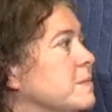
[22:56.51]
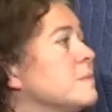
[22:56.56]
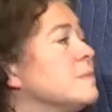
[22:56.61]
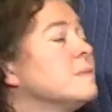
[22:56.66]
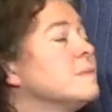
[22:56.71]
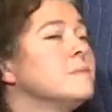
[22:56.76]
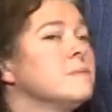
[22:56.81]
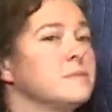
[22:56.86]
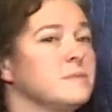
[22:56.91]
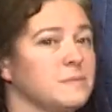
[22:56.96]

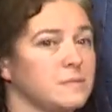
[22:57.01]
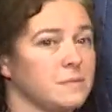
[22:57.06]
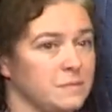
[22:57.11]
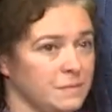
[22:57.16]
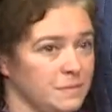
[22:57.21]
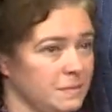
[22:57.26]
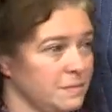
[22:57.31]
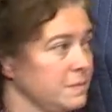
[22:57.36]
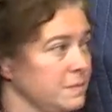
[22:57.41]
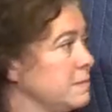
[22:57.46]

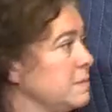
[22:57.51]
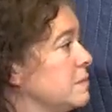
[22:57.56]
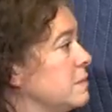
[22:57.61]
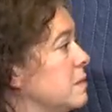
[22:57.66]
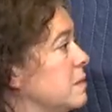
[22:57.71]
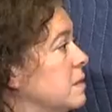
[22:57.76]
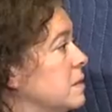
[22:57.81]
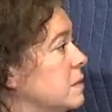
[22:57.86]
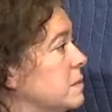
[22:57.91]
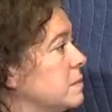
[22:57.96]

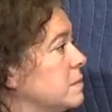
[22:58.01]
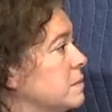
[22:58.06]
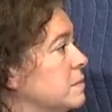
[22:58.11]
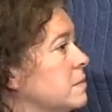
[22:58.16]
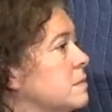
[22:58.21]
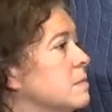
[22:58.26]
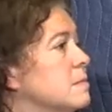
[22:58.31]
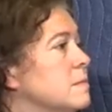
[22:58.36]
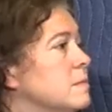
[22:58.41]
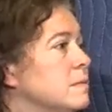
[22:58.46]

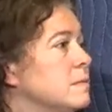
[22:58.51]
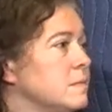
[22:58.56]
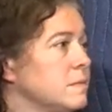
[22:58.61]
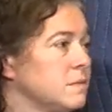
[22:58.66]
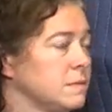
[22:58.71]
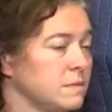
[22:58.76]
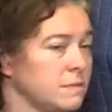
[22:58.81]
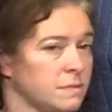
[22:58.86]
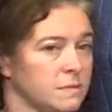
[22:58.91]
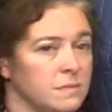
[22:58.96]

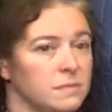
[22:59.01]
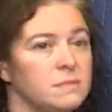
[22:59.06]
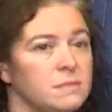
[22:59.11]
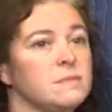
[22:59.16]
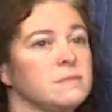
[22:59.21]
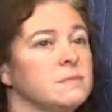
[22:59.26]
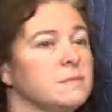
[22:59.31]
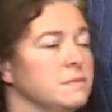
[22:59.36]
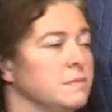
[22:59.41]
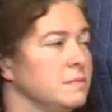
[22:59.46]

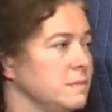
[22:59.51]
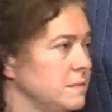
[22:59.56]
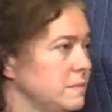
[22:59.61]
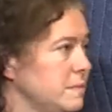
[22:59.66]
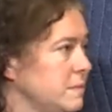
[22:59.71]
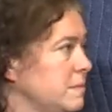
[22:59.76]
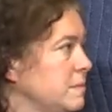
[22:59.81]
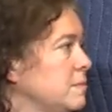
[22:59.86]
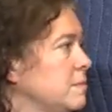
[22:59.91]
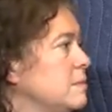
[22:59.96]

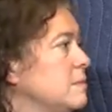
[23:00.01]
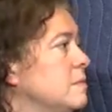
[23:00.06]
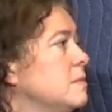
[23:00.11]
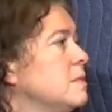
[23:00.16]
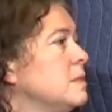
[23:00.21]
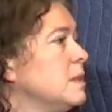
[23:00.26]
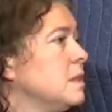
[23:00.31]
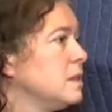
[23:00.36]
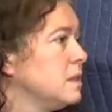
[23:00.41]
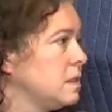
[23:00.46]

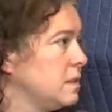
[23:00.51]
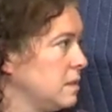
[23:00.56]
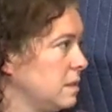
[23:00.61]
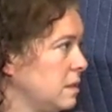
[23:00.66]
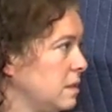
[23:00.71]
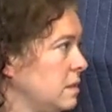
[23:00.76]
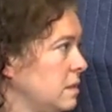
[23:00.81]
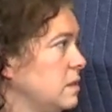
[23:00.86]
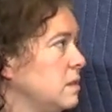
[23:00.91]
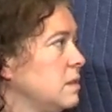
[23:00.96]

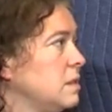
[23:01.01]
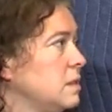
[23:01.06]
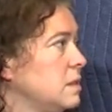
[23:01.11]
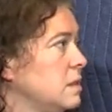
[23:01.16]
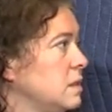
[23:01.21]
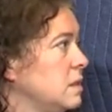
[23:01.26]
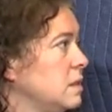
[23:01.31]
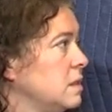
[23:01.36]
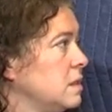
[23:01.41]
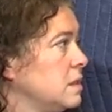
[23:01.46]

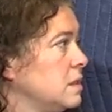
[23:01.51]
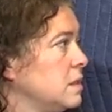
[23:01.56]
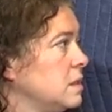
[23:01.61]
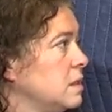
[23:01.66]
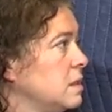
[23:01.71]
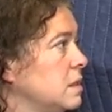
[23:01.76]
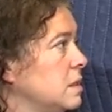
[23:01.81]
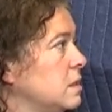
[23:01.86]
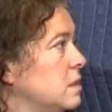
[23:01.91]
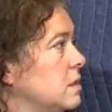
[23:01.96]

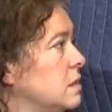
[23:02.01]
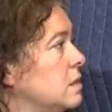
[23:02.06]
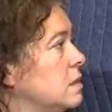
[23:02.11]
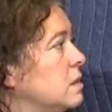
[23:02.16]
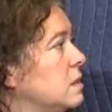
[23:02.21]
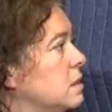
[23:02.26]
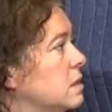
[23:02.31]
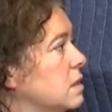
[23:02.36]
No words are spoken by the person on screen.